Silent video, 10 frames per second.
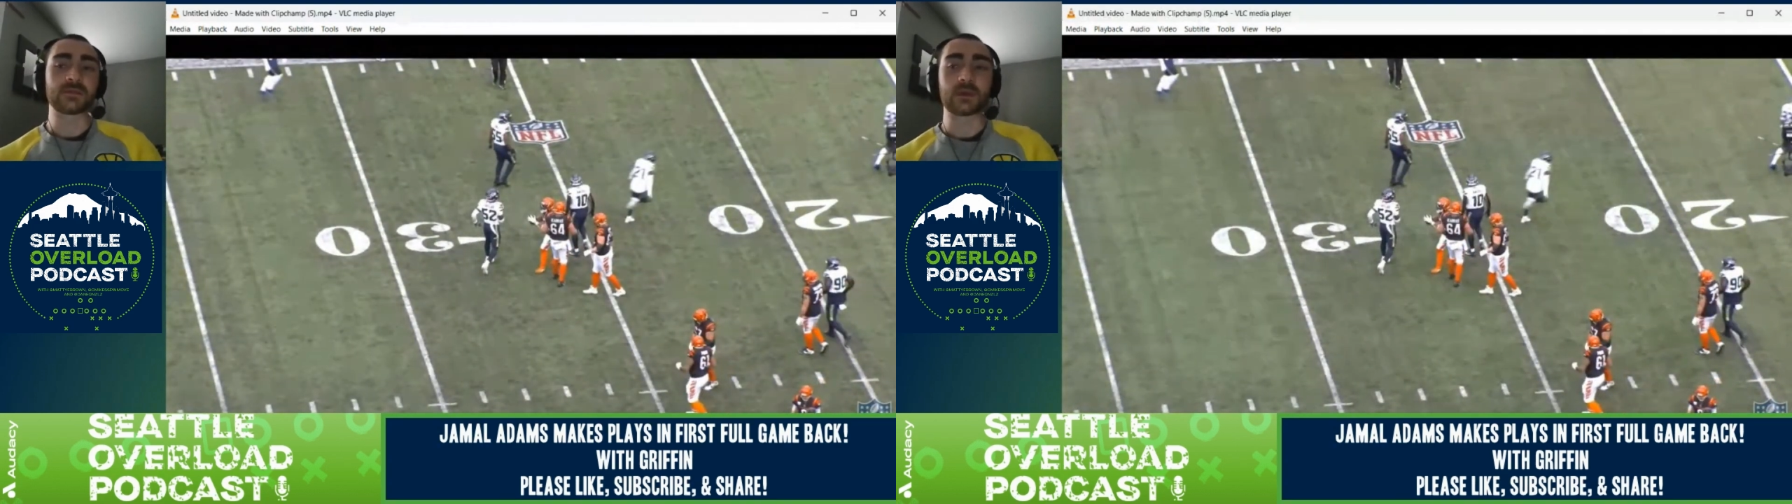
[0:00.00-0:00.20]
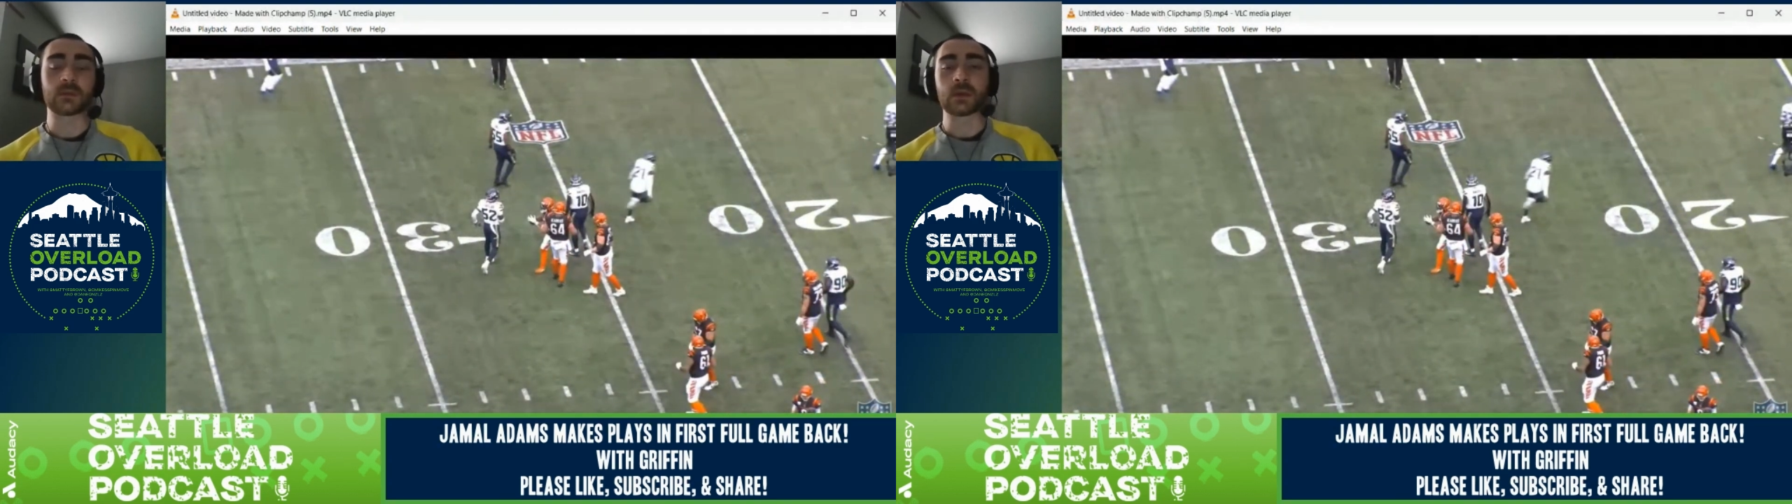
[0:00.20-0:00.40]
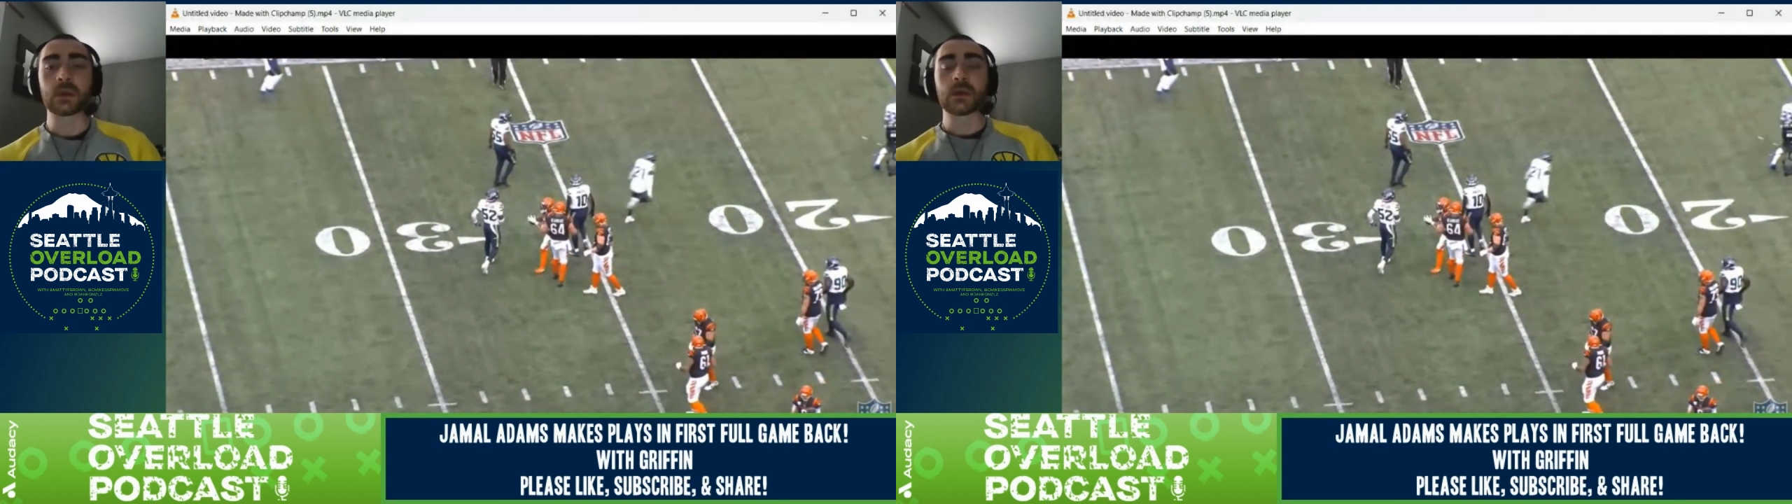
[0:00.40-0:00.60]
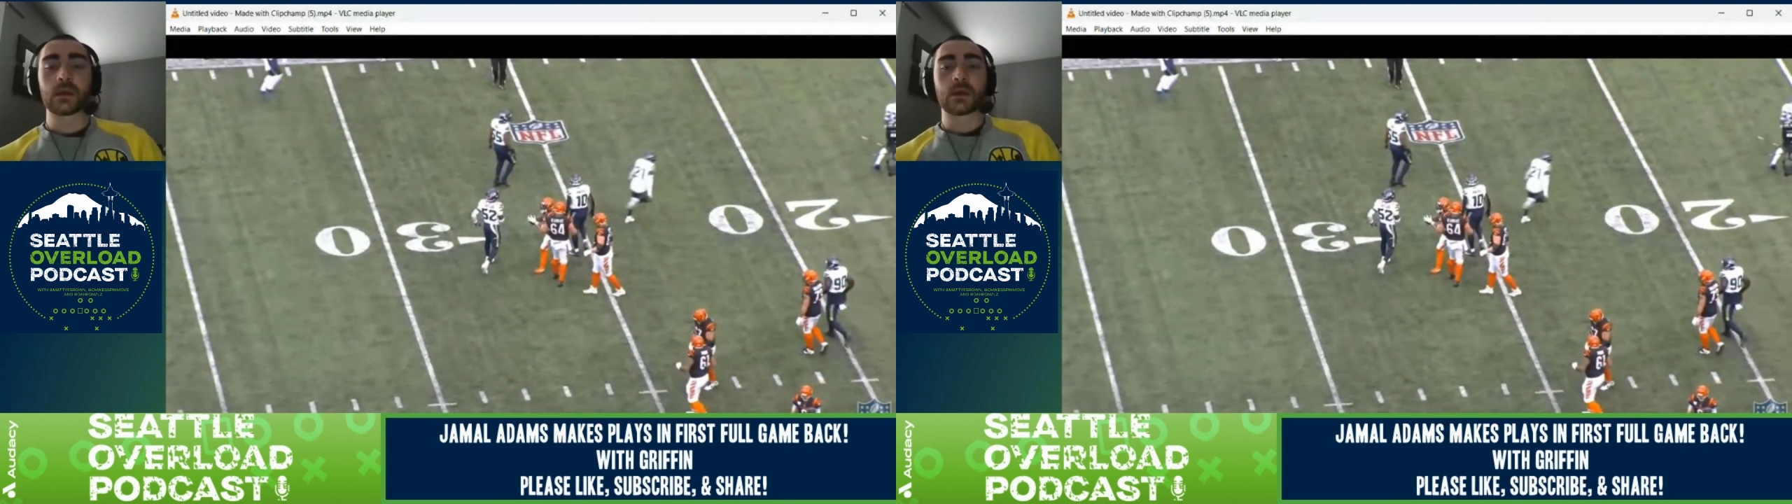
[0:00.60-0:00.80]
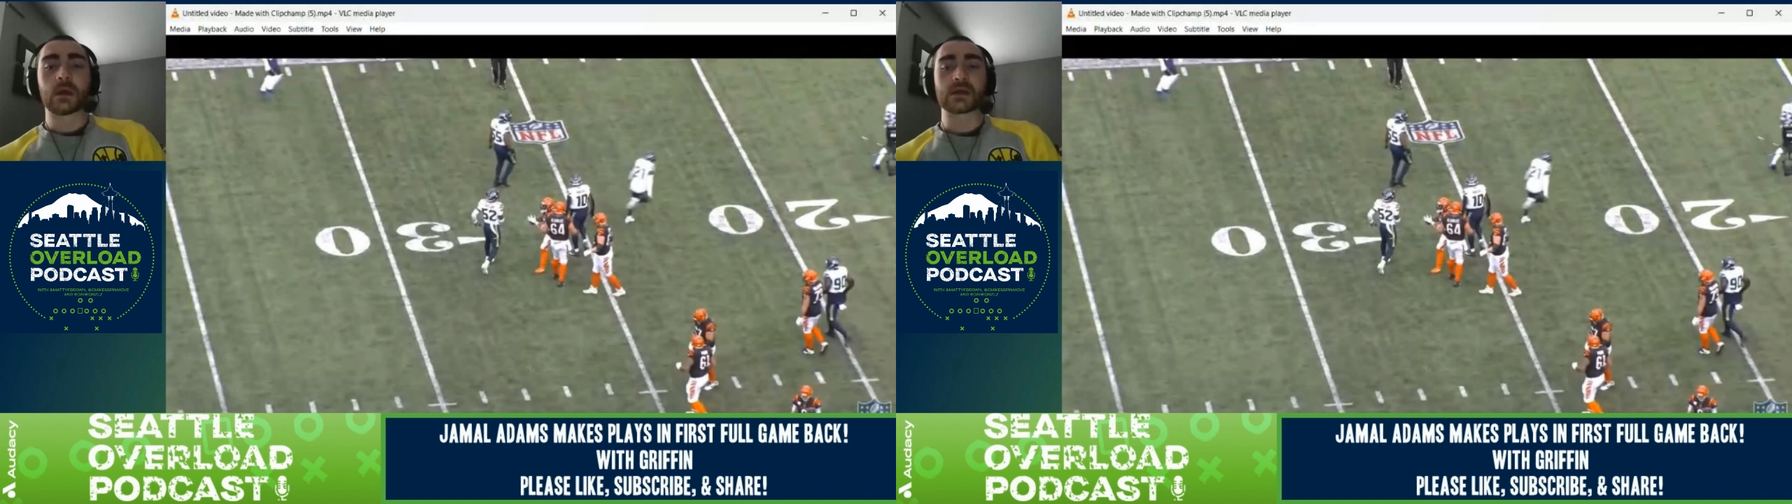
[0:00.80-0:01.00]
him
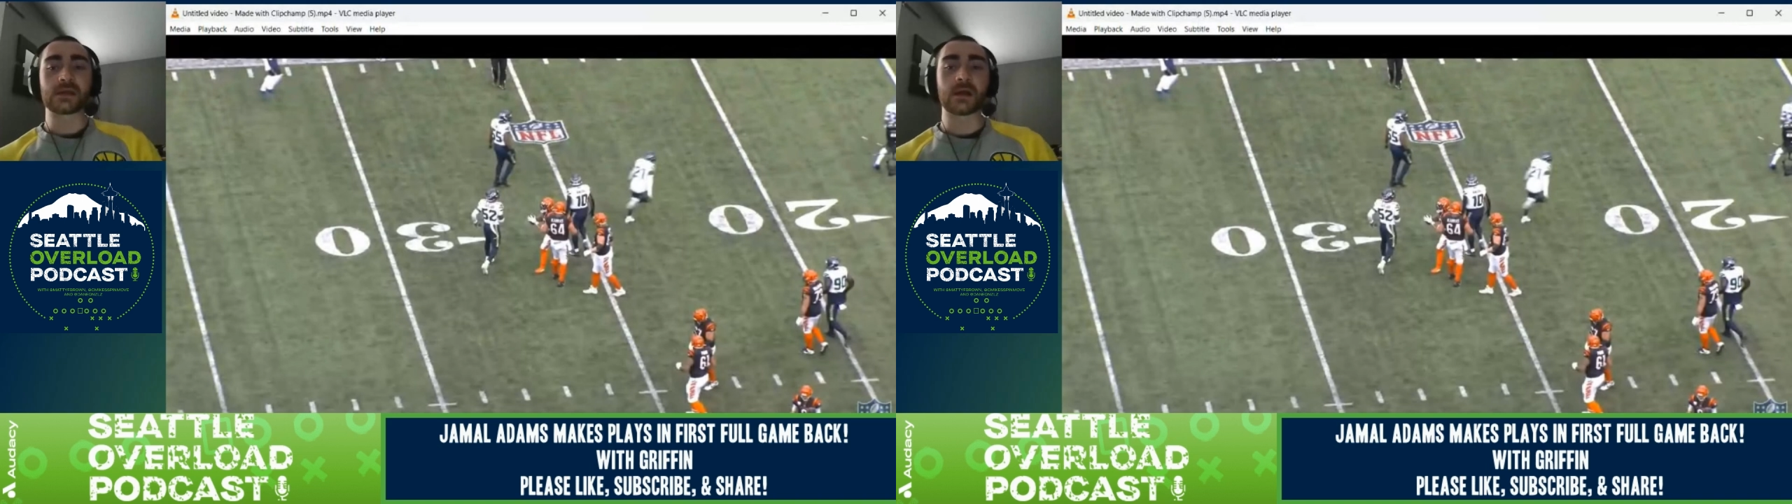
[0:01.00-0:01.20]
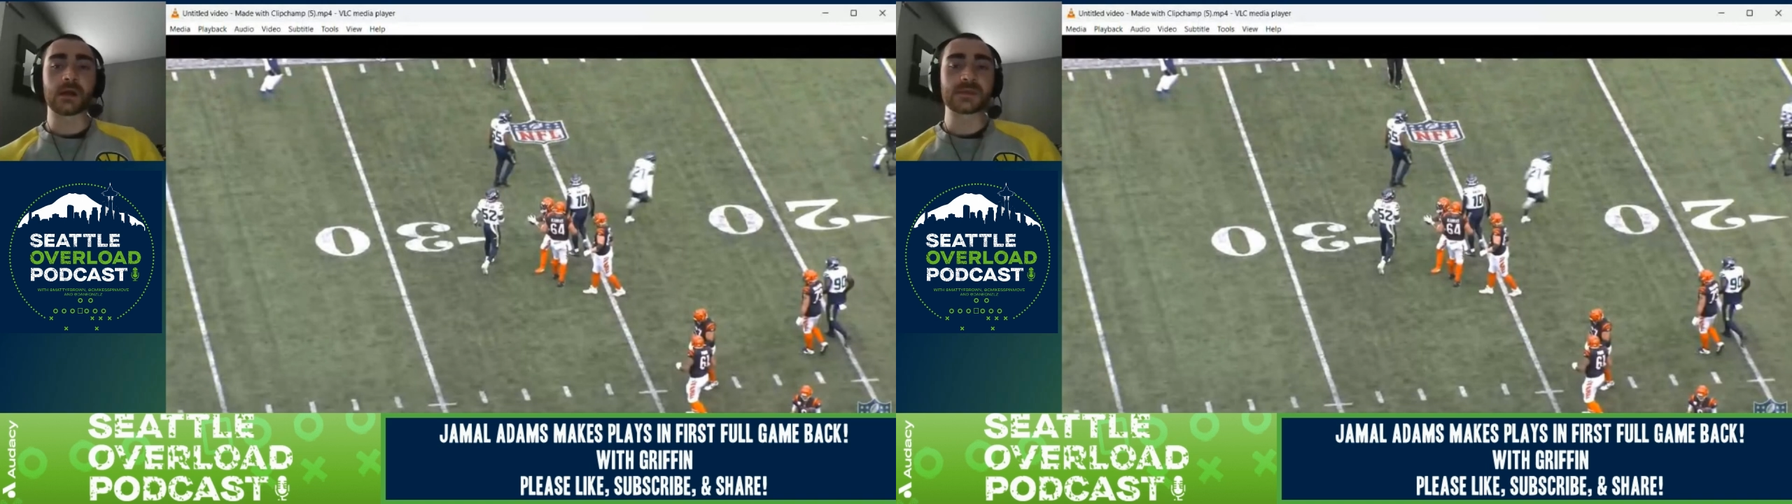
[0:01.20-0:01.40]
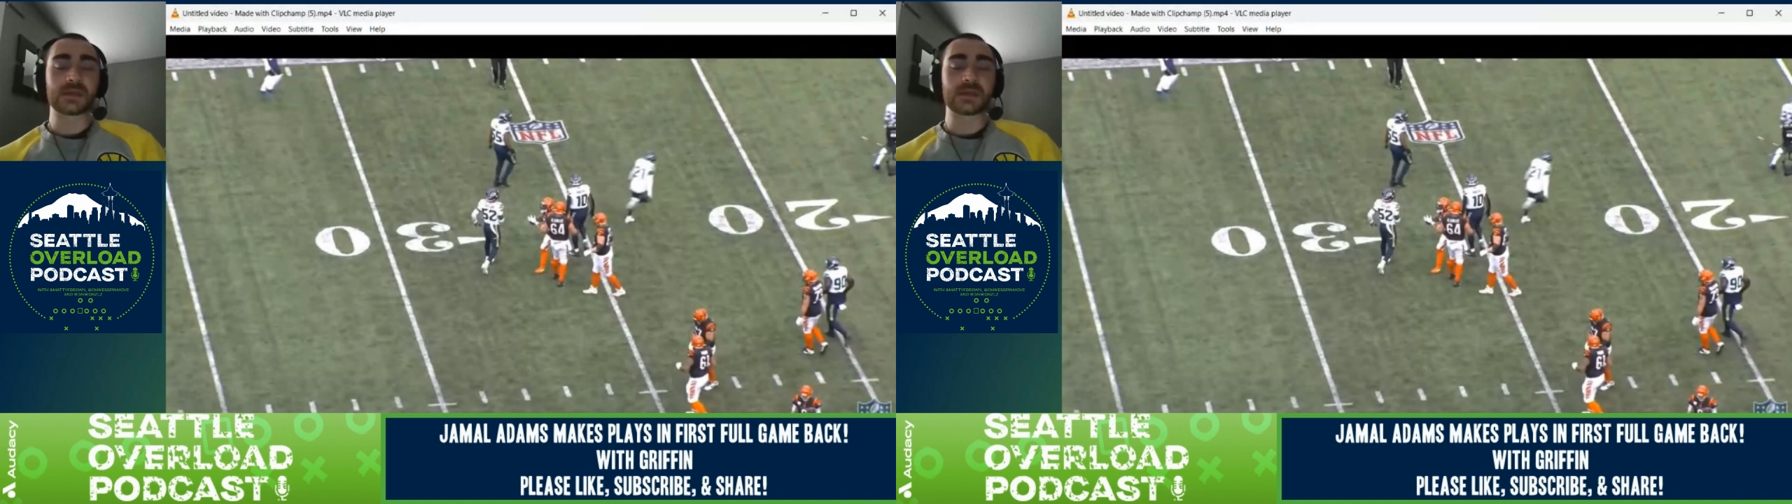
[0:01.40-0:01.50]
at times.